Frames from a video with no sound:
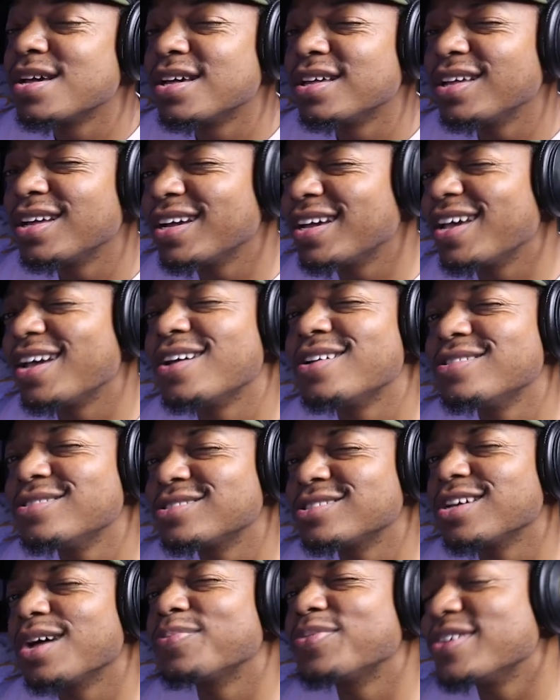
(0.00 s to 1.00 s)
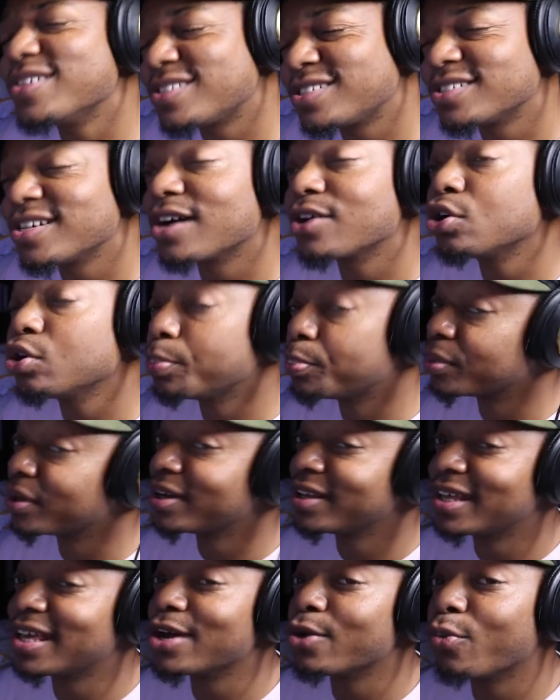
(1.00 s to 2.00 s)
Again, something subtle,
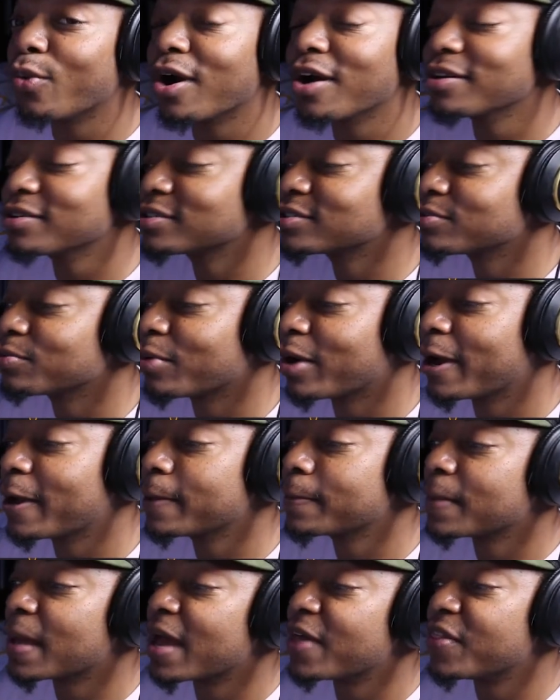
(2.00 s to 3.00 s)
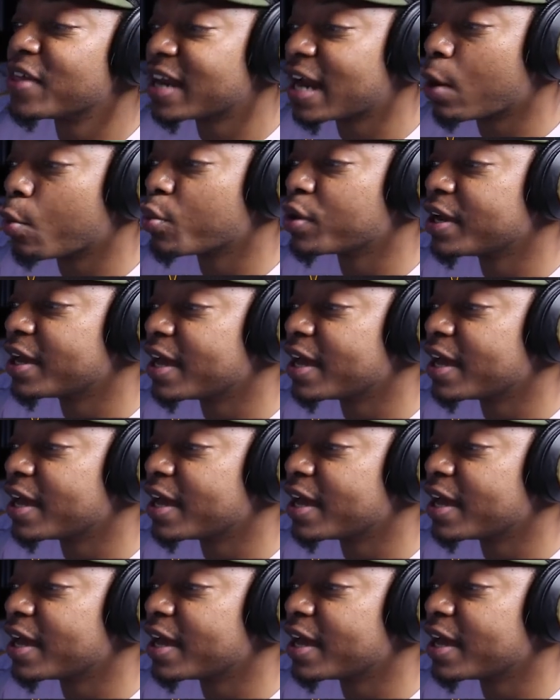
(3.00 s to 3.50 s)
but it works, right? And then I went